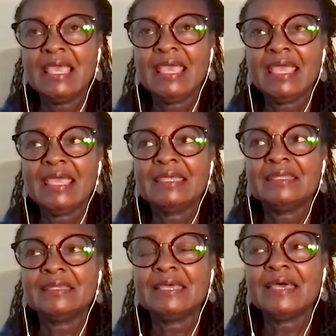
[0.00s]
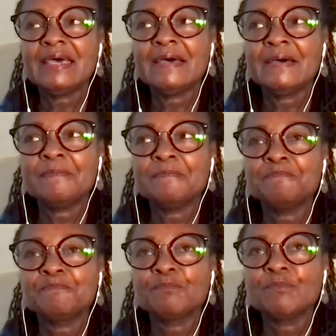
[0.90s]
and I
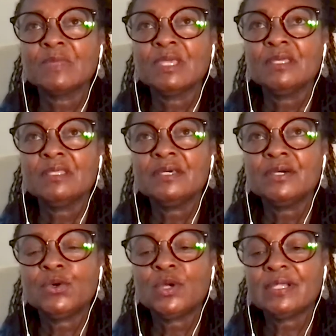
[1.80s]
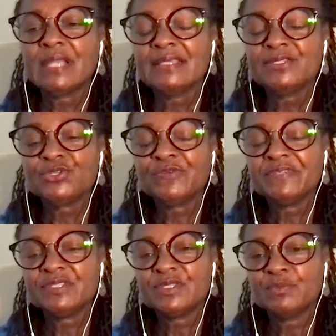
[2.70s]
serve
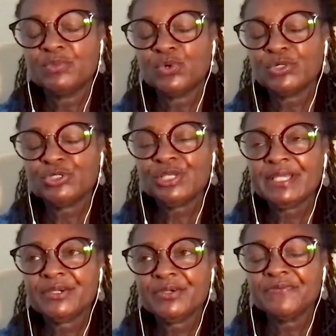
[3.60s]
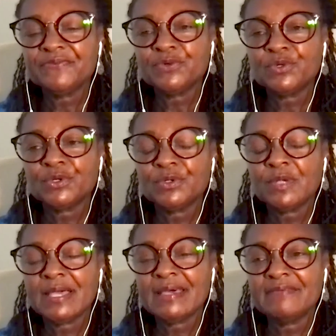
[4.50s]
as the board chair for
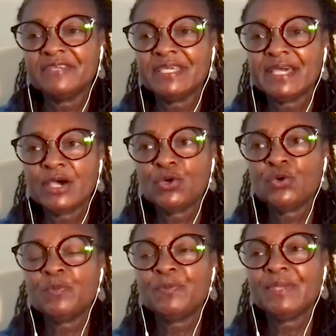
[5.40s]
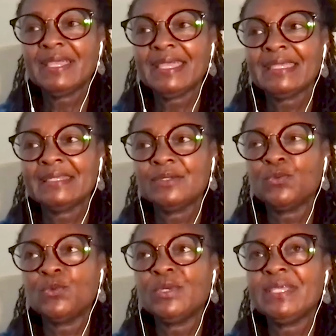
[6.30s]
Via Hope, and
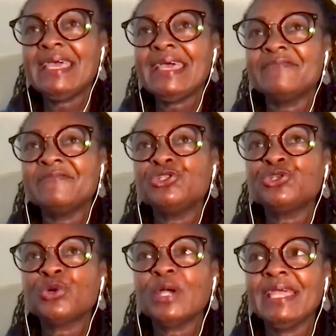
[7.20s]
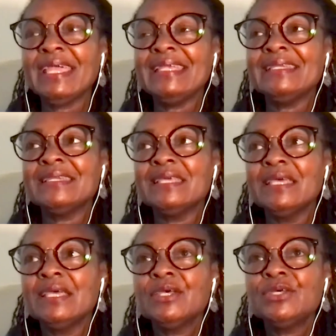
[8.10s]
we have trained
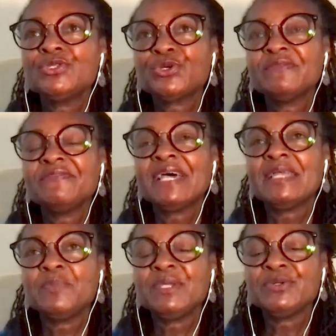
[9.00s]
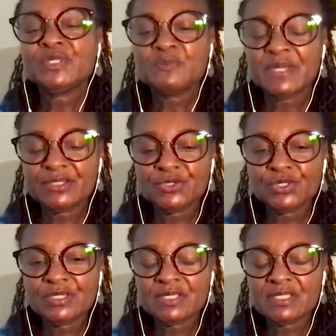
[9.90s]
certified peer
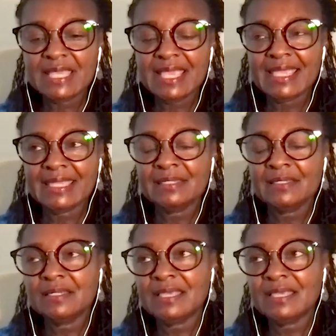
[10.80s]
specialists, and